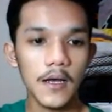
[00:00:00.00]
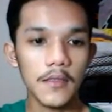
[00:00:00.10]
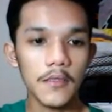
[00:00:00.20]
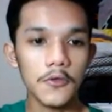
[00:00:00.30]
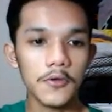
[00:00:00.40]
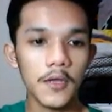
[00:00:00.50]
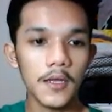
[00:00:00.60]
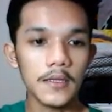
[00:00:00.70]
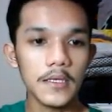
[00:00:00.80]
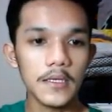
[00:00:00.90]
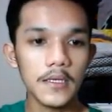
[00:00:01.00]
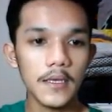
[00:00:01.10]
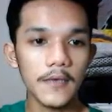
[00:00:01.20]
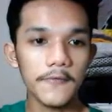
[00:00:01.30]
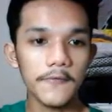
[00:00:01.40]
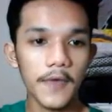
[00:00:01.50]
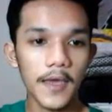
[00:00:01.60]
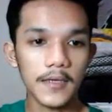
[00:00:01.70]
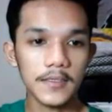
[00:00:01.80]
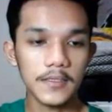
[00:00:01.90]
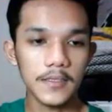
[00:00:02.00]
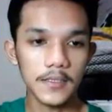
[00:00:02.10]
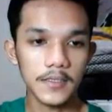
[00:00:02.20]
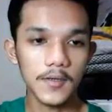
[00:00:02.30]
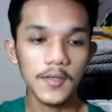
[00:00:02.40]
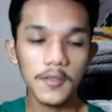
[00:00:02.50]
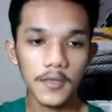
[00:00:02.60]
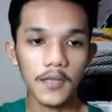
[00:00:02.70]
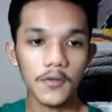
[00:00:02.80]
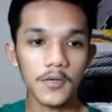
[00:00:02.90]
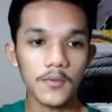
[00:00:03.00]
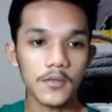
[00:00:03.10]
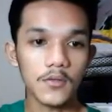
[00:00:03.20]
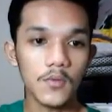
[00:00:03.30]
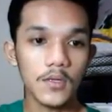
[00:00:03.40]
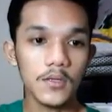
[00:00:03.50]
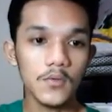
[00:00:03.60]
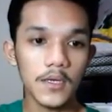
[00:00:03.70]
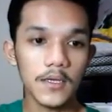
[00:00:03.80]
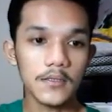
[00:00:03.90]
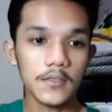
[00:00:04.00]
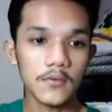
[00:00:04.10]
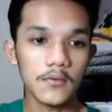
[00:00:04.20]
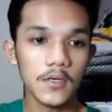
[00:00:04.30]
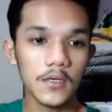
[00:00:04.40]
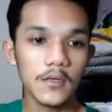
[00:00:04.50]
under the if x is greater than or equal to 128, so